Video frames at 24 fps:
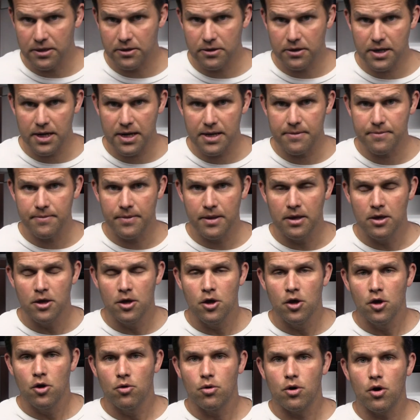All right.
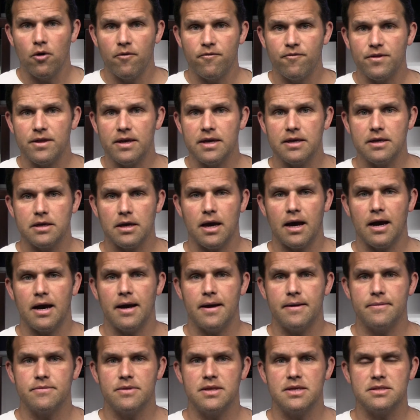Well, hopefully
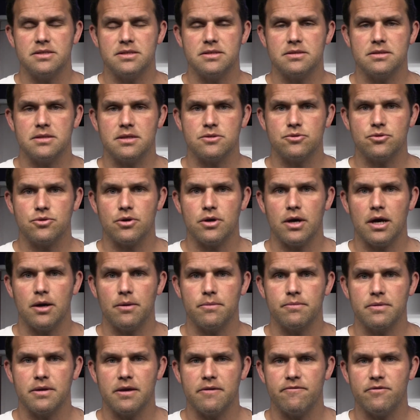this will
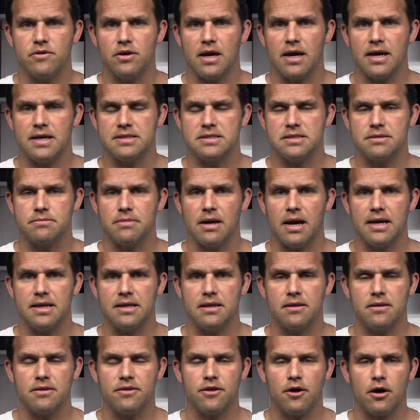help give you guys some
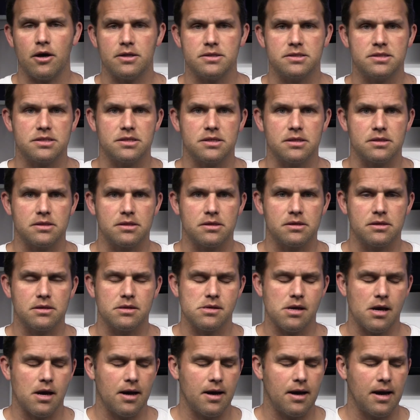thoughts and
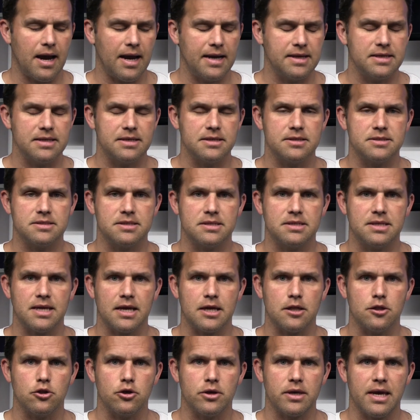ideas to
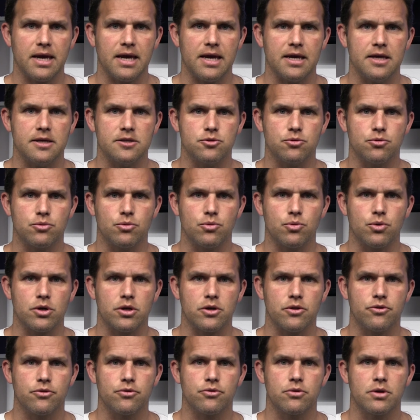take a look at as you were
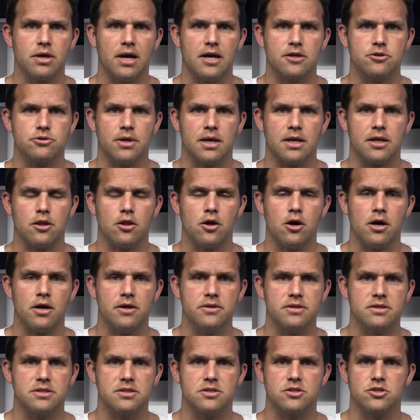working through contract law.
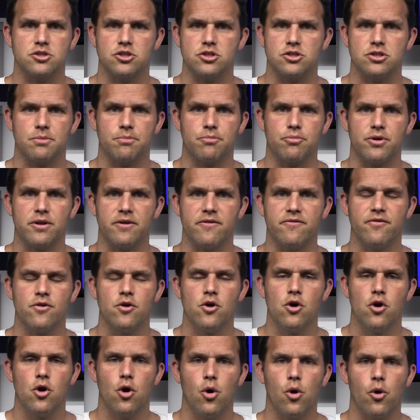This is just a brief
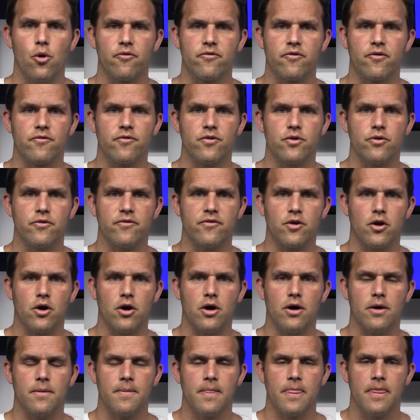overview of it
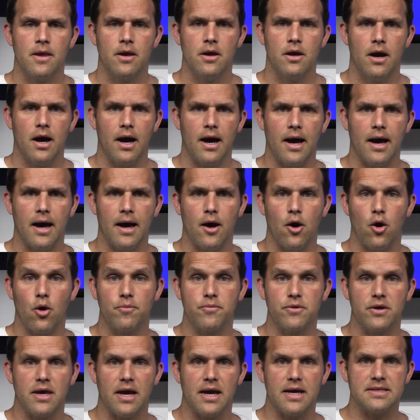all.
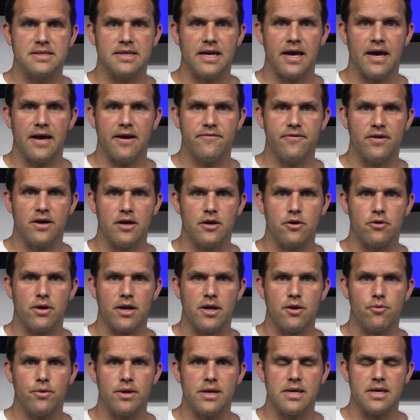Hope you guys have a
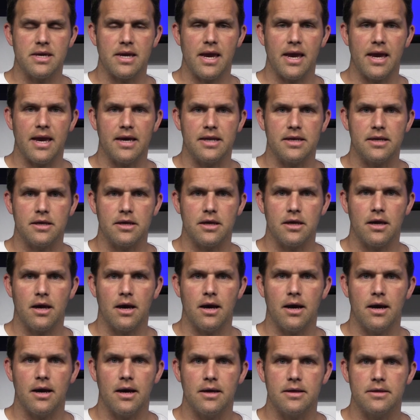great week,
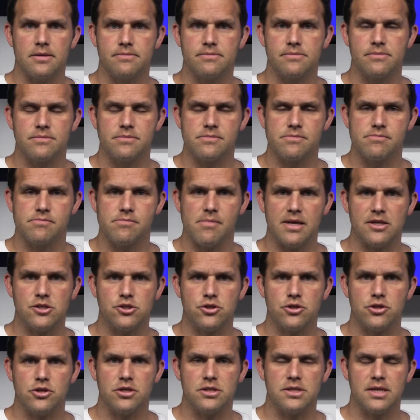and make
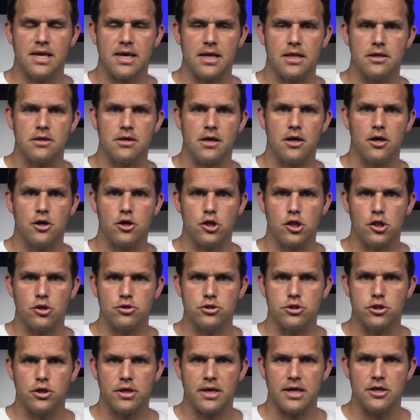sure you take a
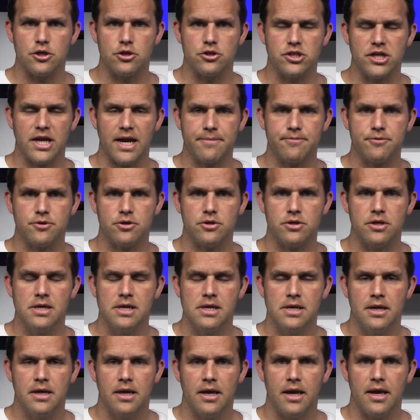close look at your chapter
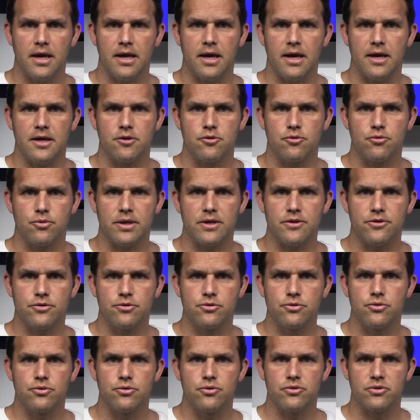and read
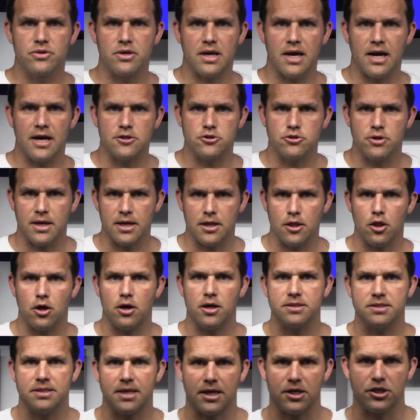through the contract law
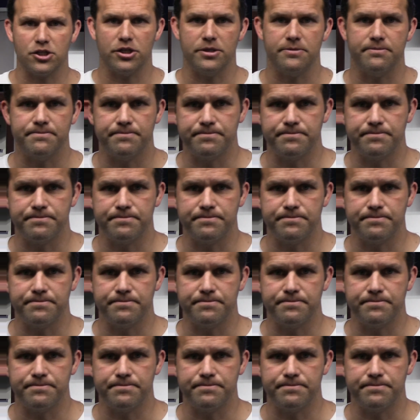section.